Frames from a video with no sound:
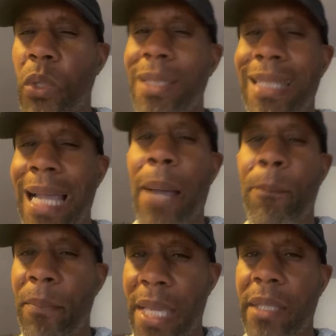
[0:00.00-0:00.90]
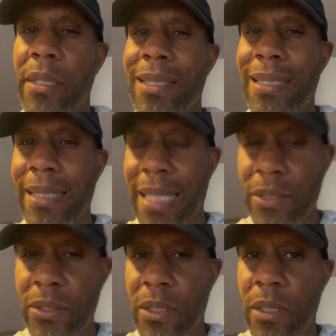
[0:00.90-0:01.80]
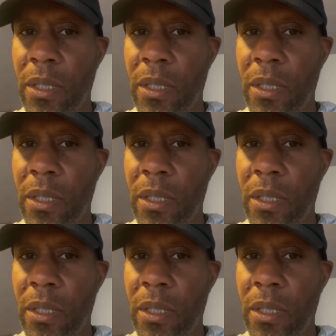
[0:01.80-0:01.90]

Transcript: would not make sense